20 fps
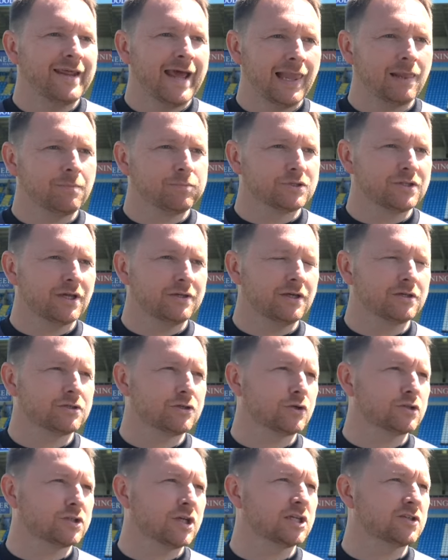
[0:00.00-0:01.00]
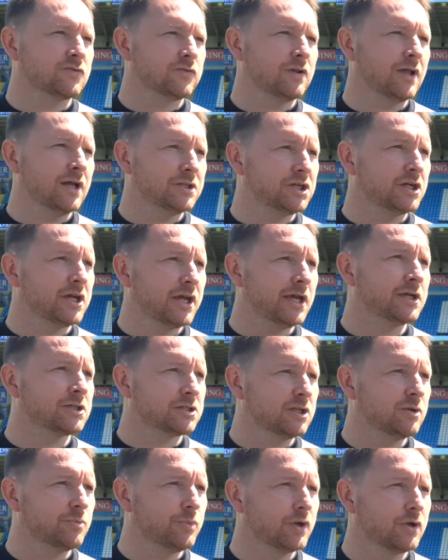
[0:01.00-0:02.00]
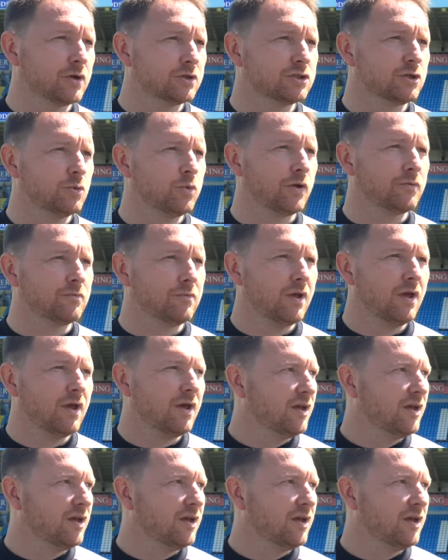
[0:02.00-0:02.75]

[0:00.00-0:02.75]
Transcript: helps that you're successful educationally, because you want,